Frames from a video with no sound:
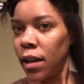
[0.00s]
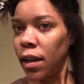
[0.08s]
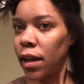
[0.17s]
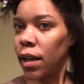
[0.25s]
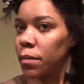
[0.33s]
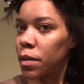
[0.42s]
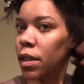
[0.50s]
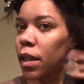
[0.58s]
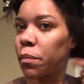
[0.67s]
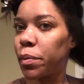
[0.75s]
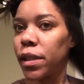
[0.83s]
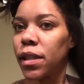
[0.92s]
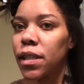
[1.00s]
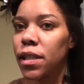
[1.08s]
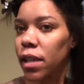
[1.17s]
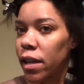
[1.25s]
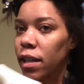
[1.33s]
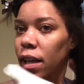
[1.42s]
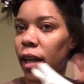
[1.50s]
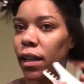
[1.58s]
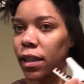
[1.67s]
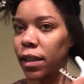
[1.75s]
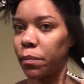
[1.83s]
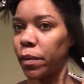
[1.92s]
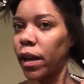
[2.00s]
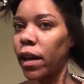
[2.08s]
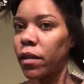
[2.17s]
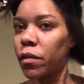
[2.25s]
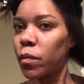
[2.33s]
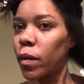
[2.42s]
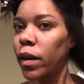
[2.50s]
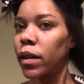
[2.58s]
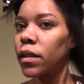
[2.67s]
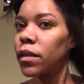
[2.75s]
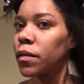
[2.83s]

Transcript: And I'm just gonna put this here to kind of clip it out of the way.